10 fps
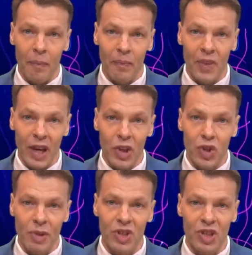
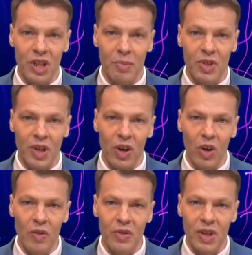instruments in
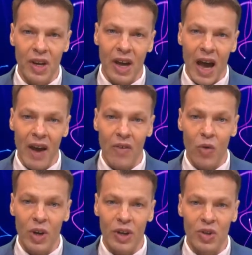themselves have
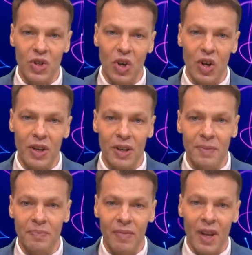only a certain
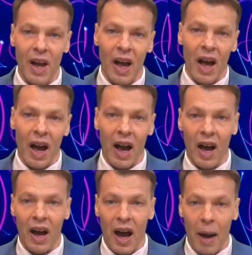
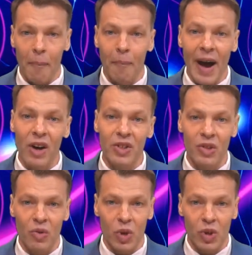amount
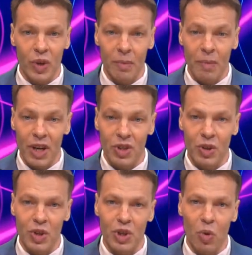which we can measure the
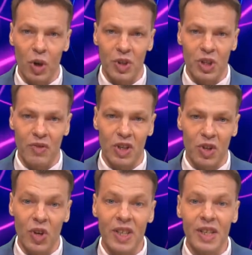smallest division.
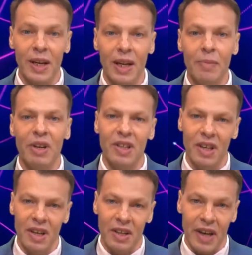So there's a limit
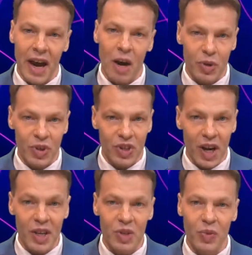to how
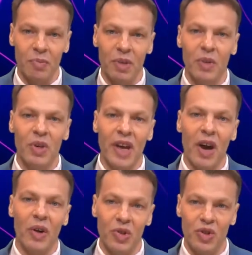precise we can be with our
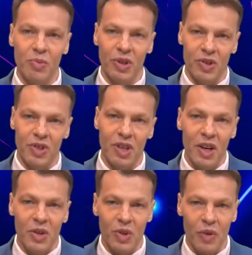instruments.
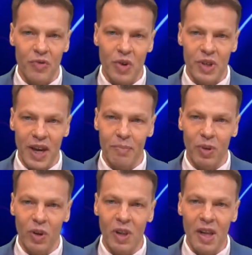So for
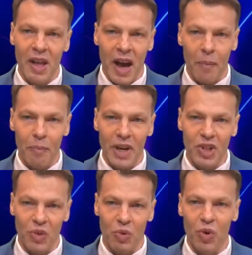example, a meter
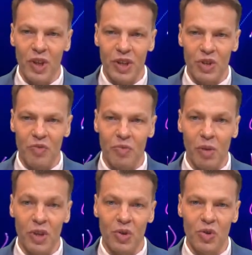rule that you've
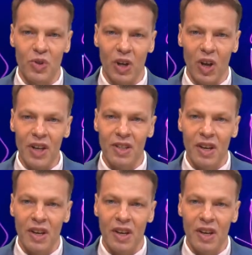probably used a lot,